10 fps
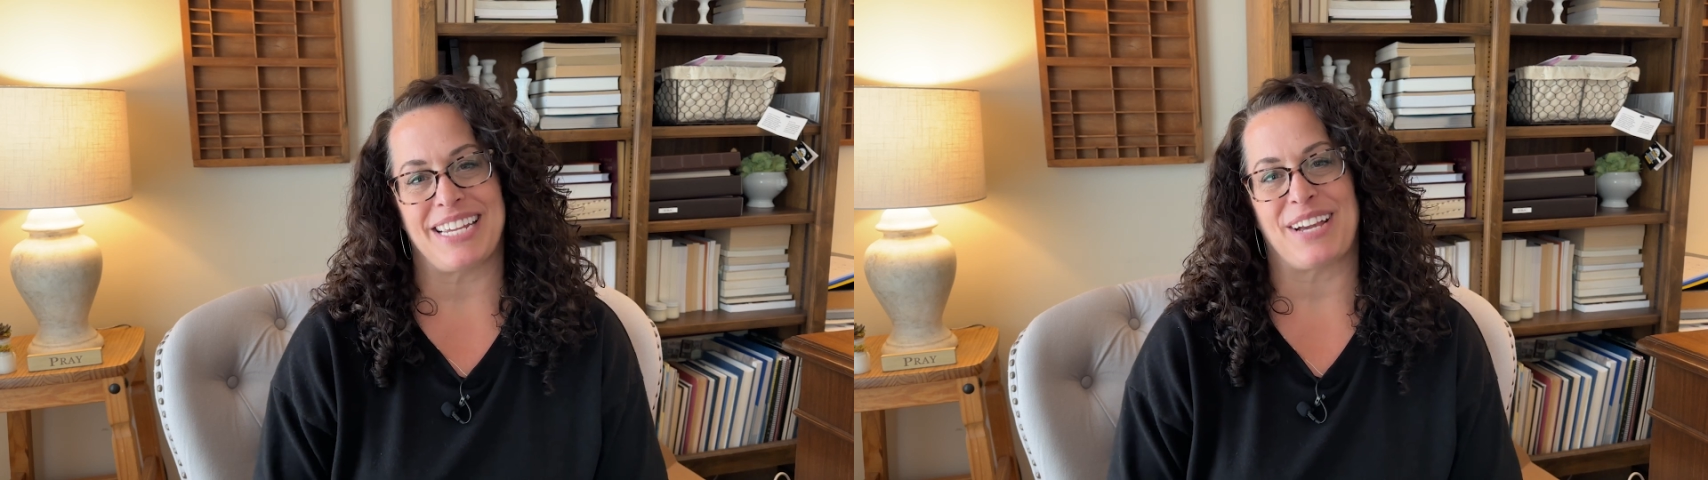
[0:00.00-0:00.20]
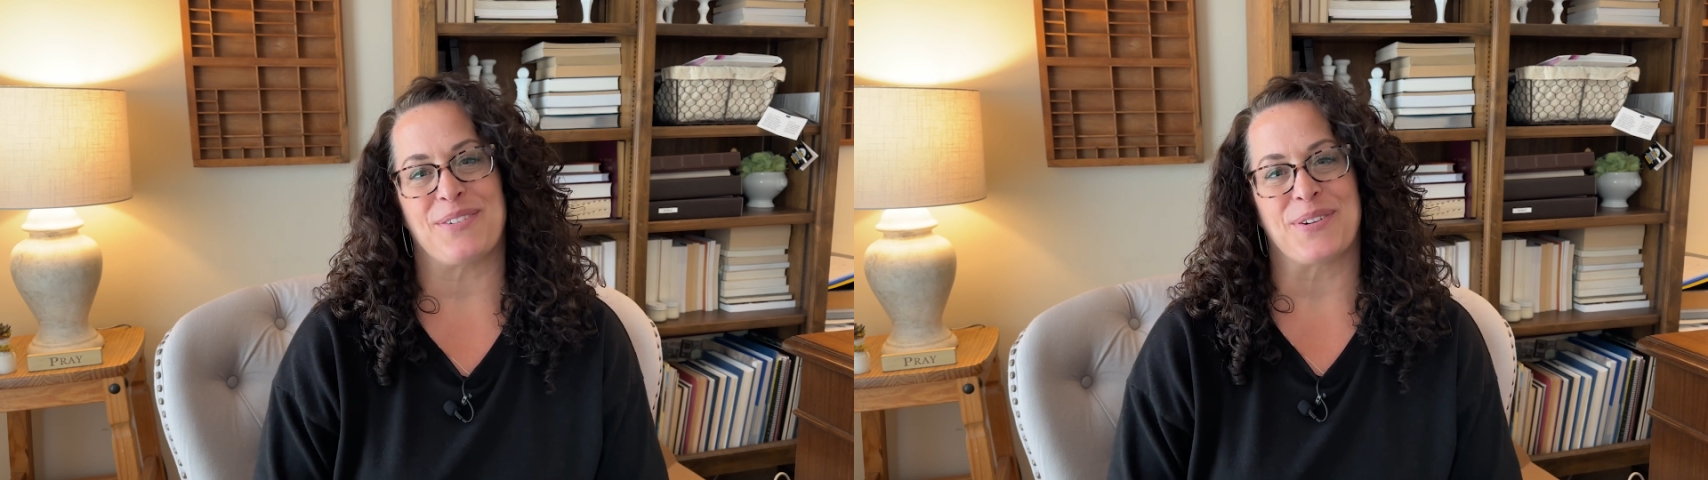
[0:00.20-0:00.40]

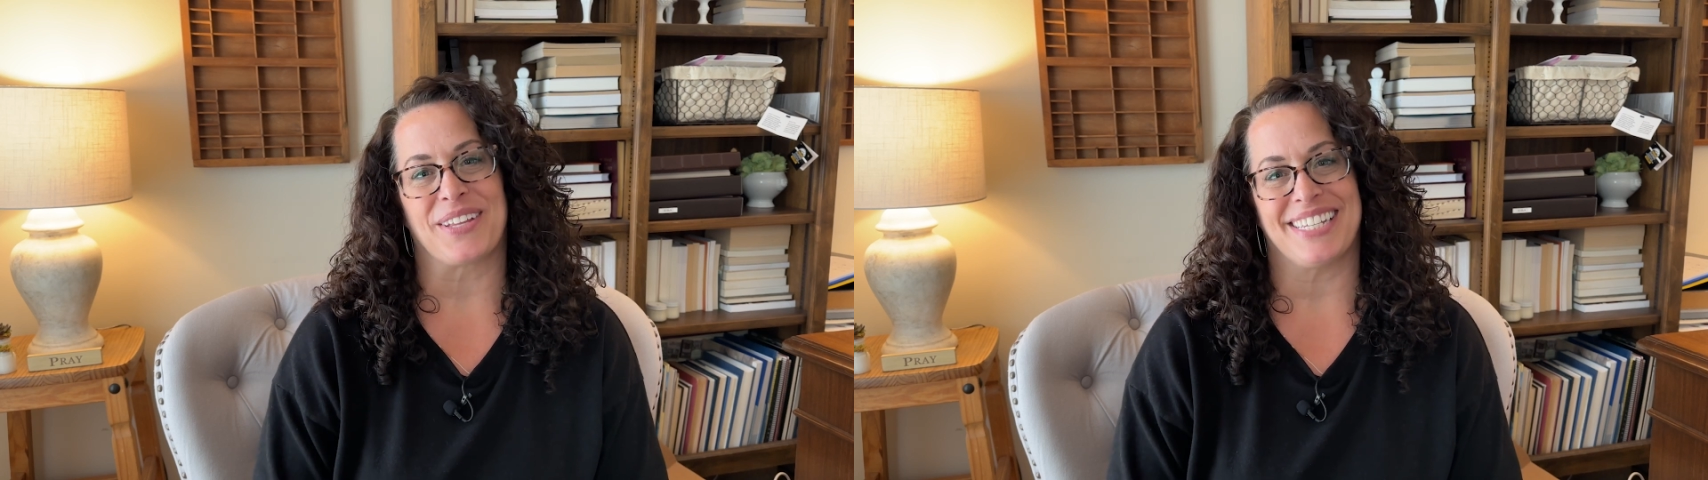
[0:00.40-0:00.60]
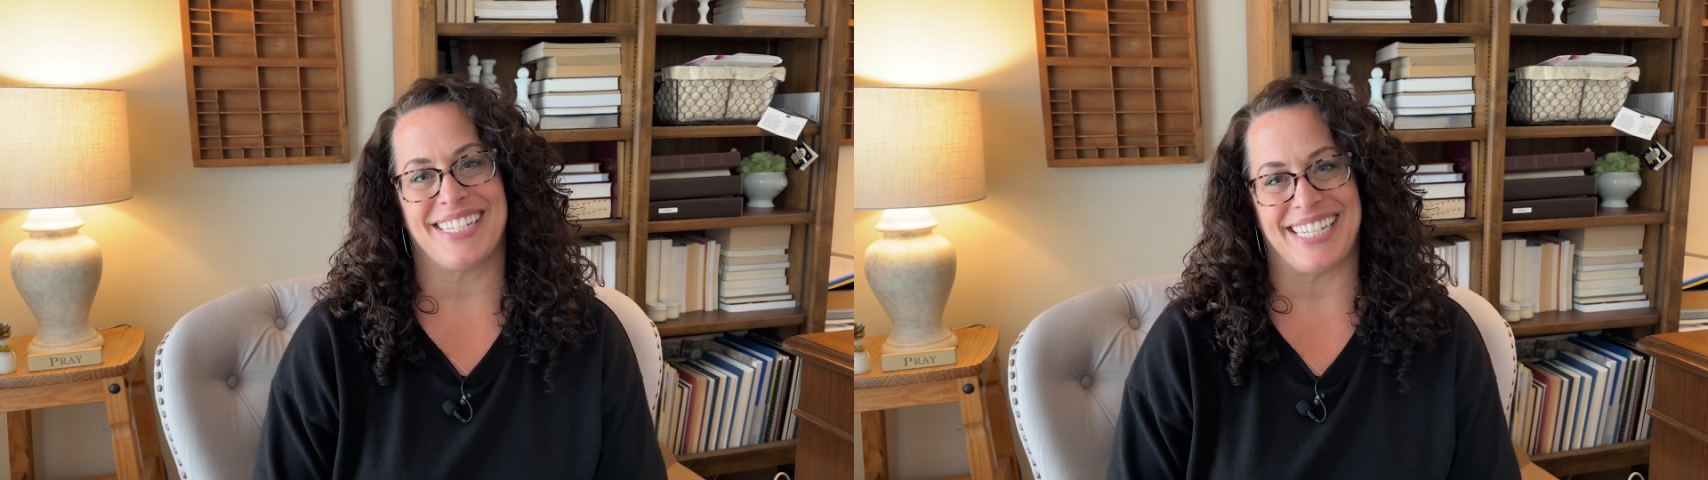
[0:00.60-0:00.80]

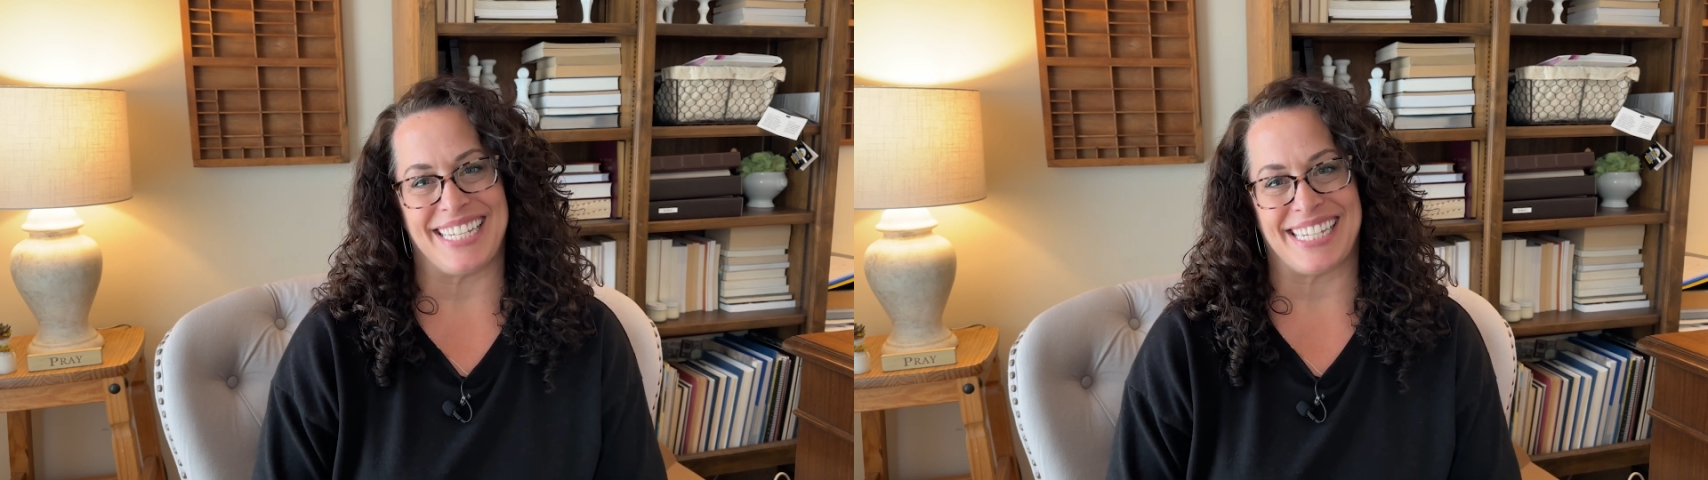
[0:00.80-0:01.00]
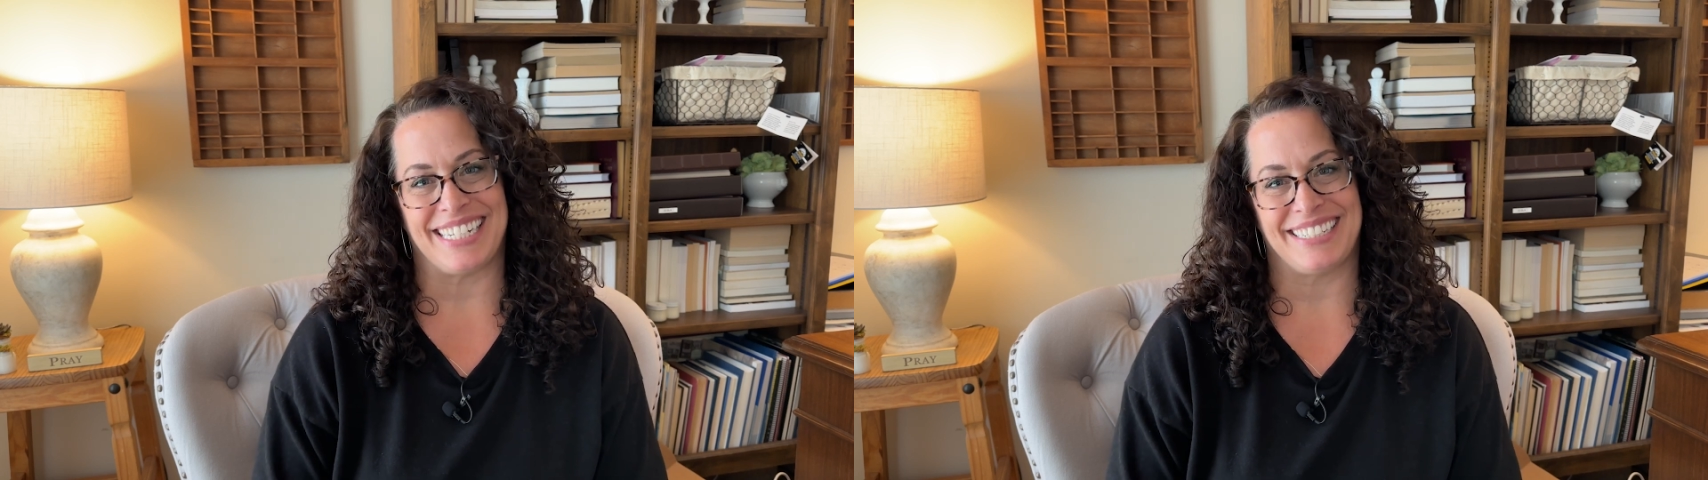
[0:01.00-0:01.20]
decor this
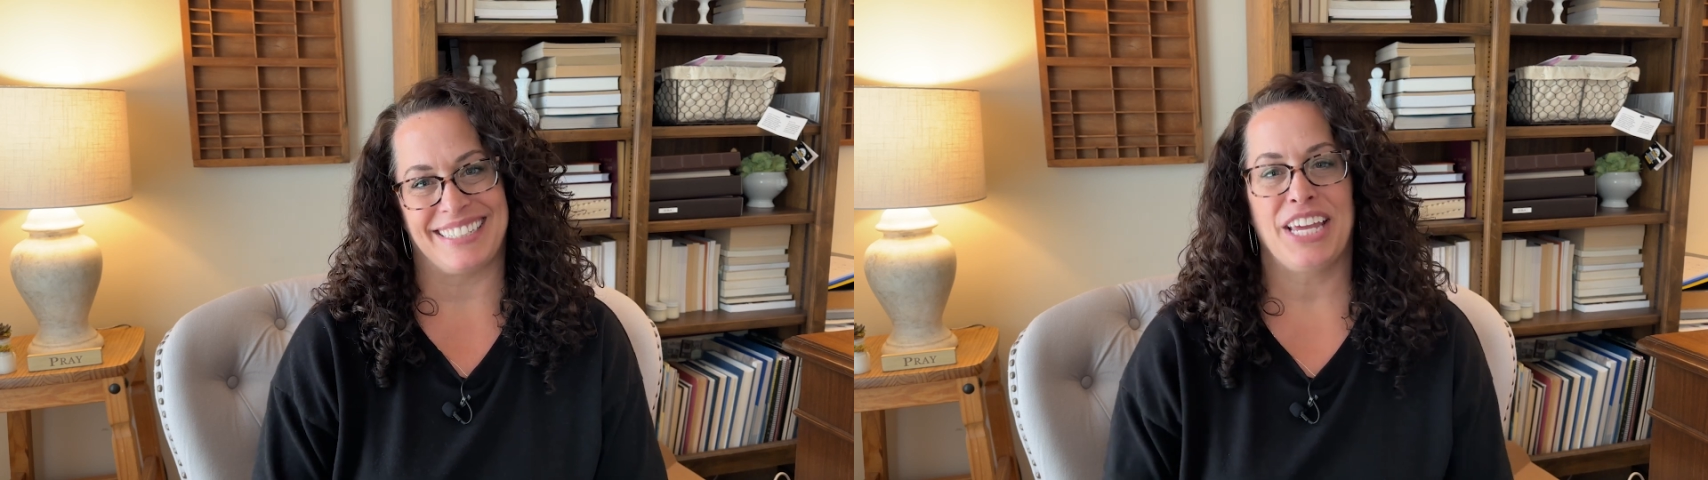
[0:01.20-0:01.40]
season.